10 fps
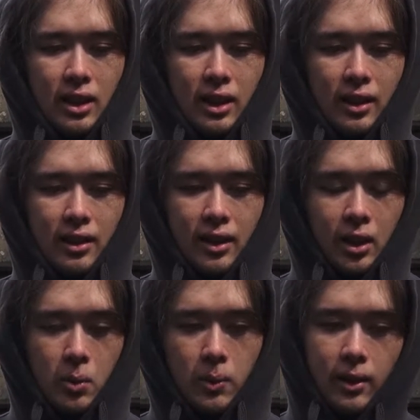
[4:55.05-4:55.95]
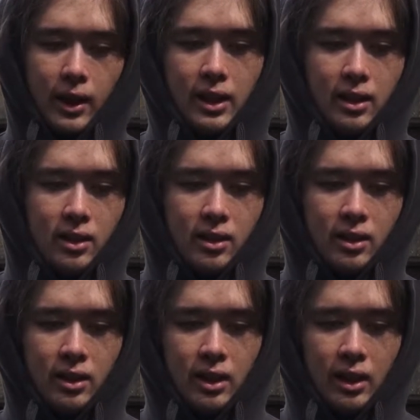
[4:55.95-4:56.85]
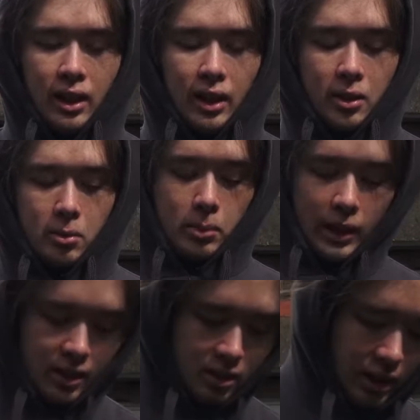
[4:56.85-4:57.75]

I think we're in a good place